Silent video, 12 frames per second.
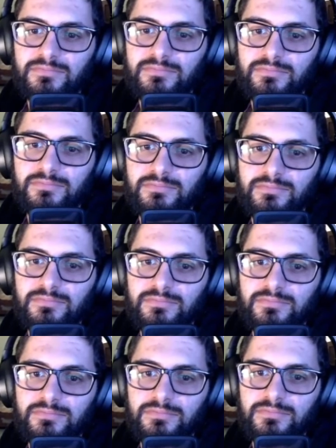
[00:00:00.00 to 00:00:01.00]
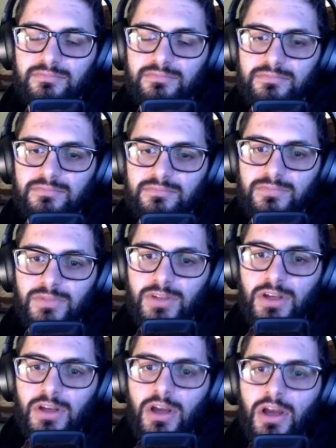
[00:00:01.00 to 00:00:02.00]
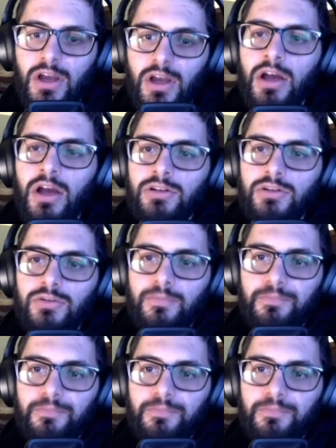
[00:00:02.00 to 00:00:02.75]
No words are spoken by the person on screen.